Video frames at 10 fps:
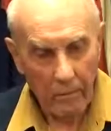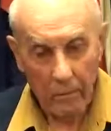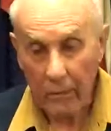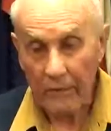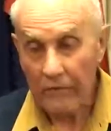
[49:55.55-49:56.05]

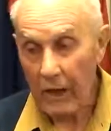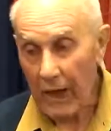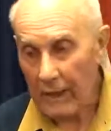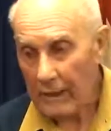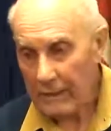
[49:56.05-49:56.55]
what if you
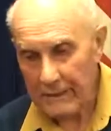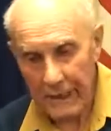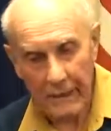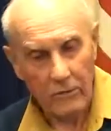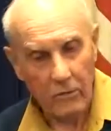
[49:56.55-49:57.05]
had a
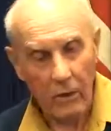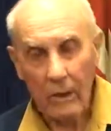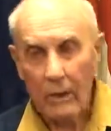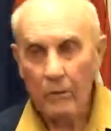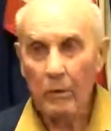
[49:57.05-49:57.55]
tent, or
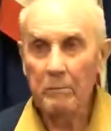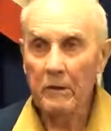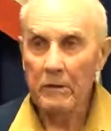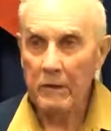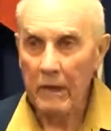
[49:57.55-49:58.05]
we
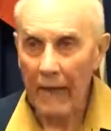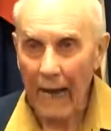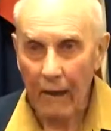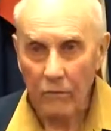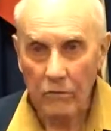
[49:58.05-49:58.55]
built a little
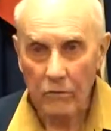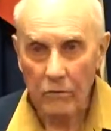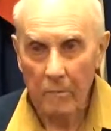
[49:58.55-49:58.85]
house.